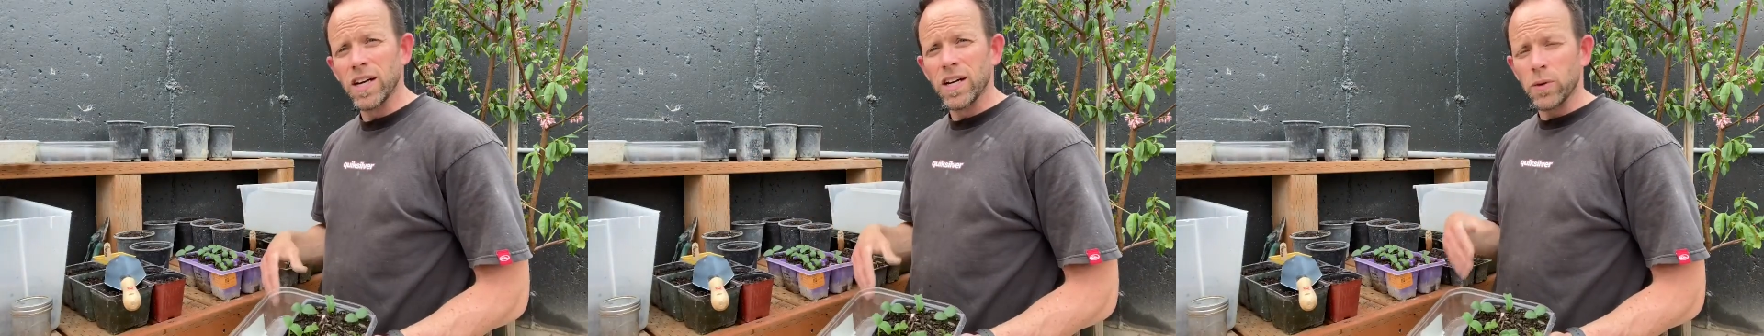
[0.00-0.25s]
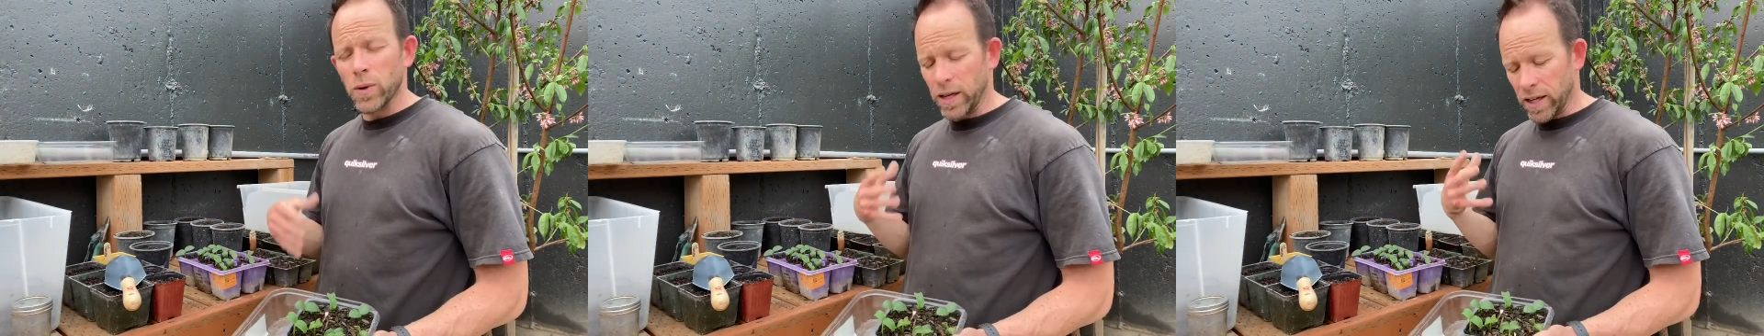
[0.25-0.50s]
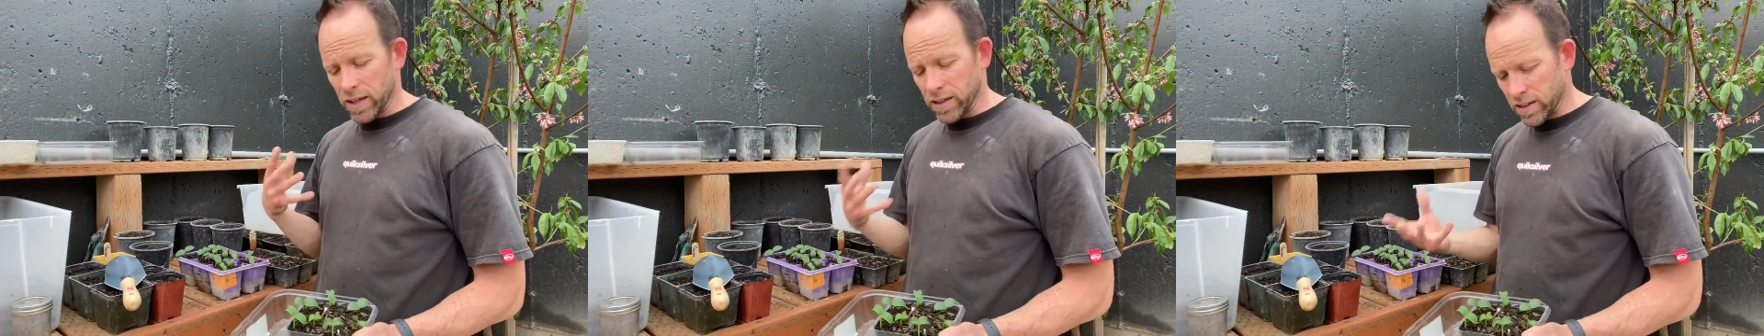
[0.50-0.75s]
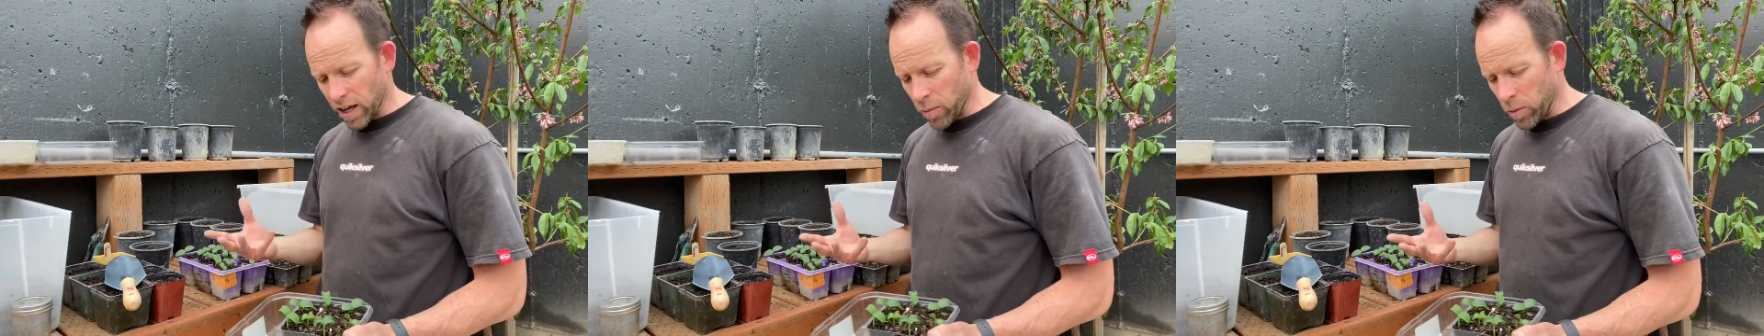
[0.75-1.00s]
we can get
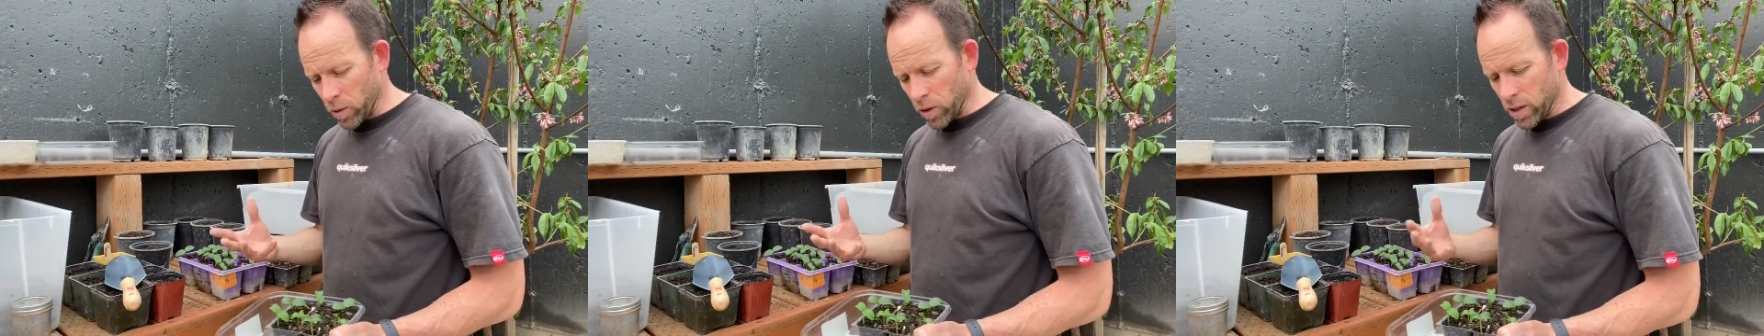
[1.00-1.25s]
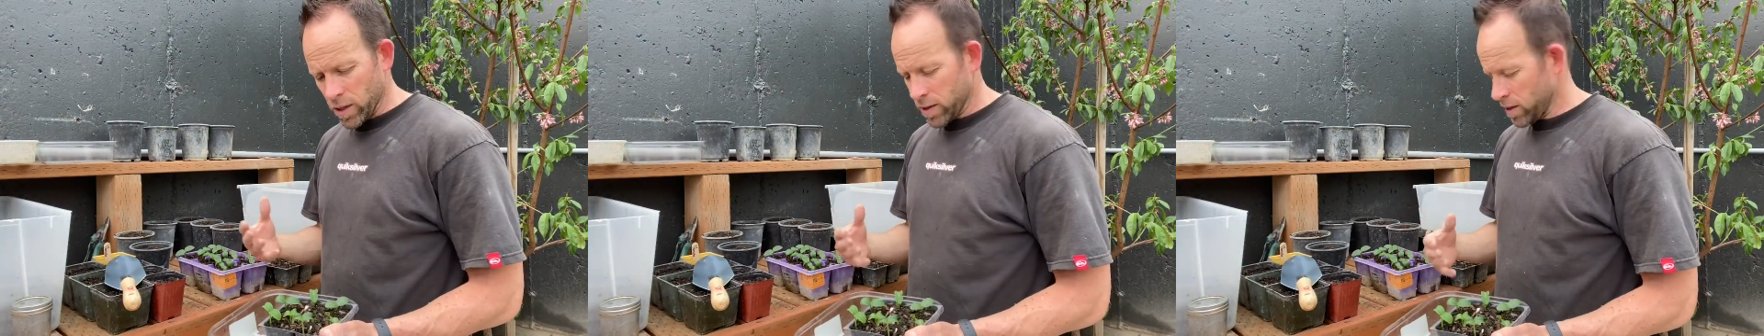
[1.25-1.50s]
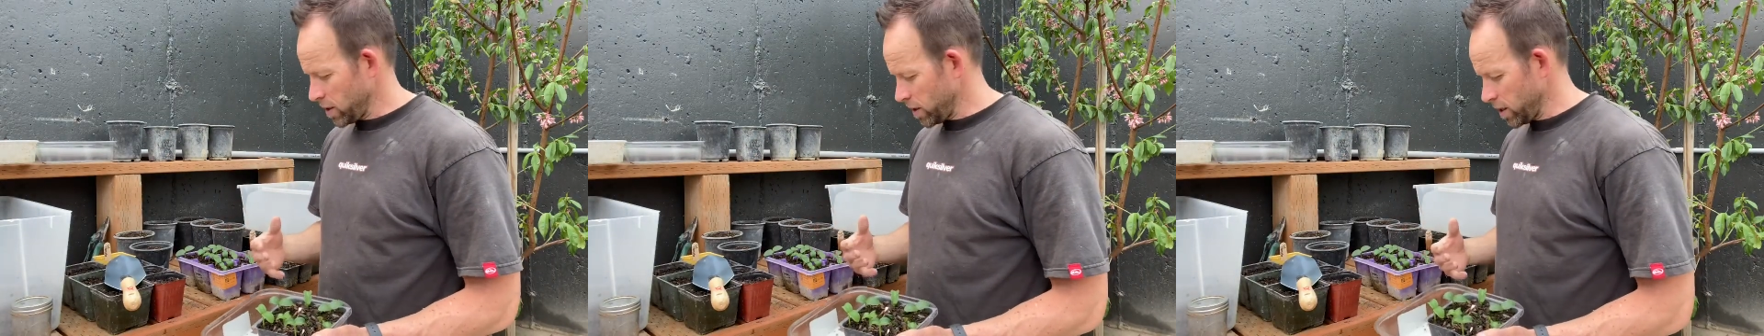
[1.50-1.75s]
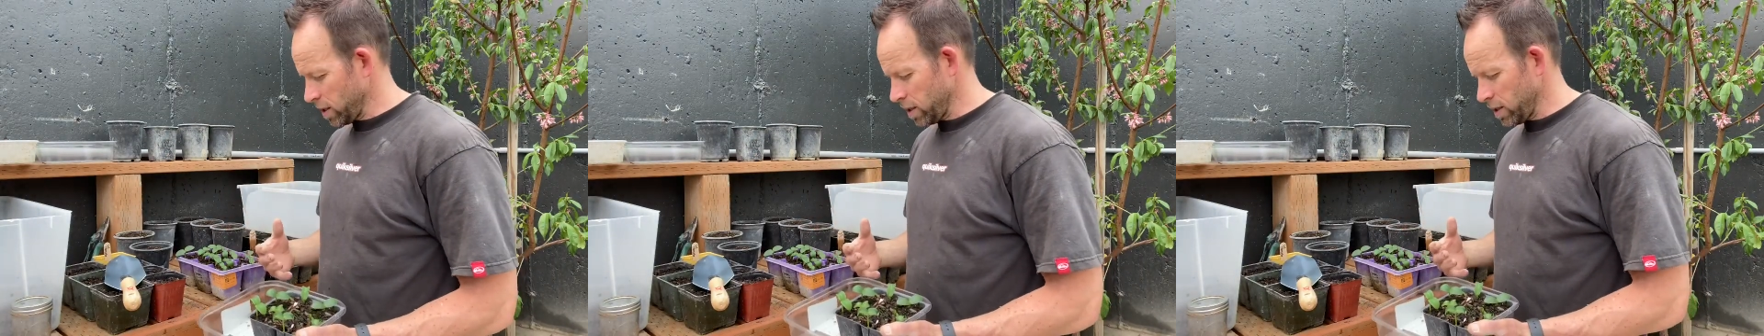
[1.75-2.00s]
double
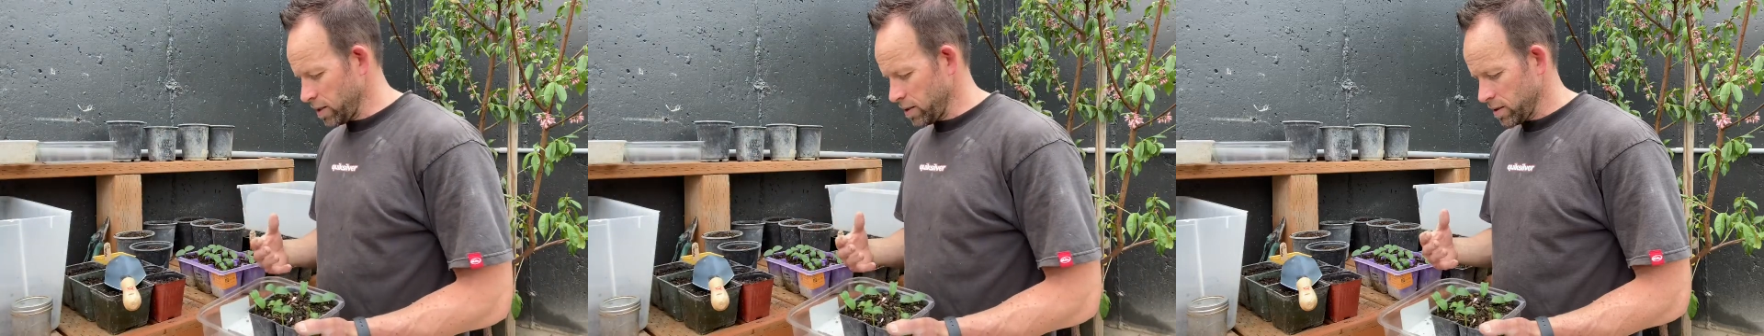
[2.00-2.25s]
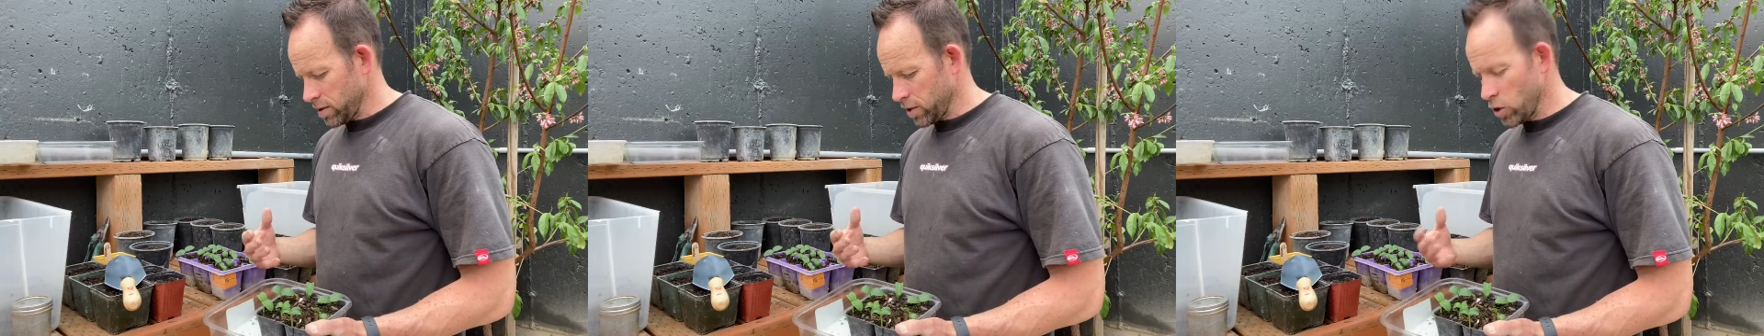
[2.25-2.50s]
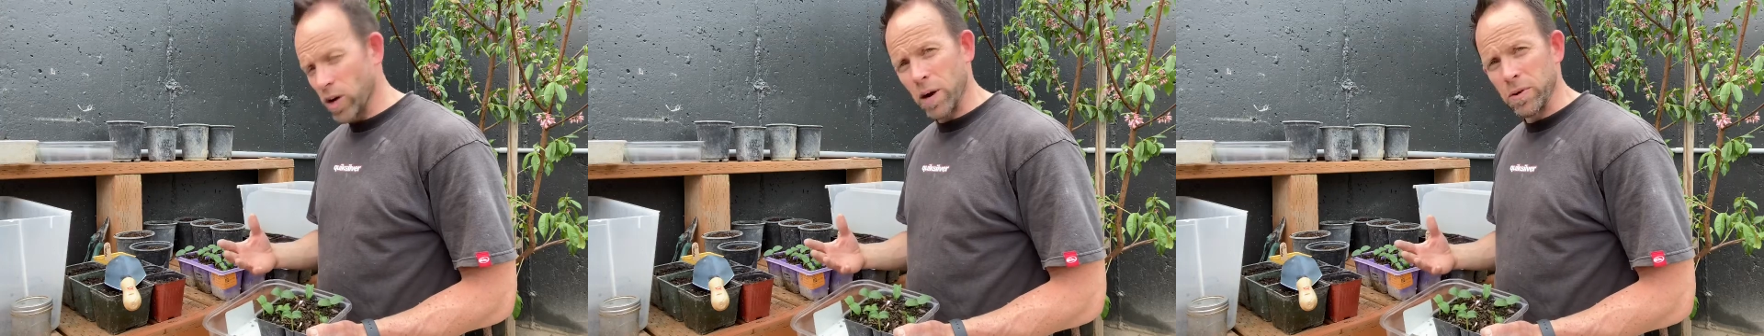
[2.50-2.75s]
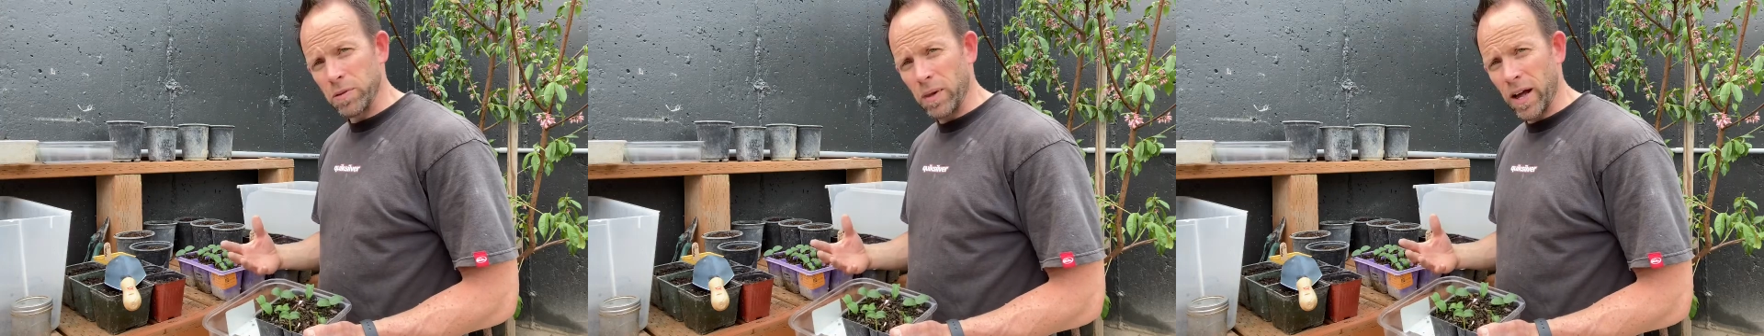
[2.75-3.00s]
the
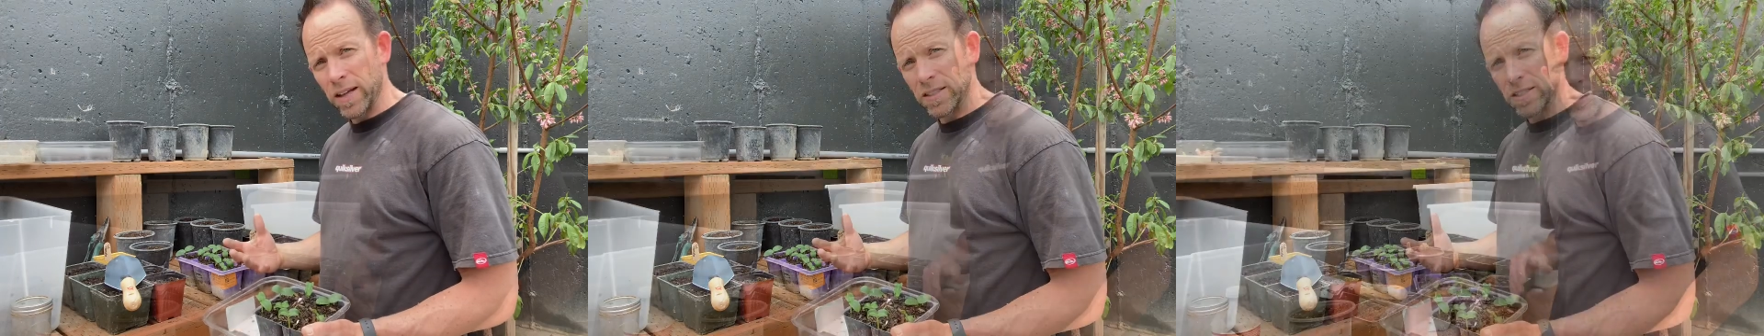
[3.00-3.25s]
cucumber plants.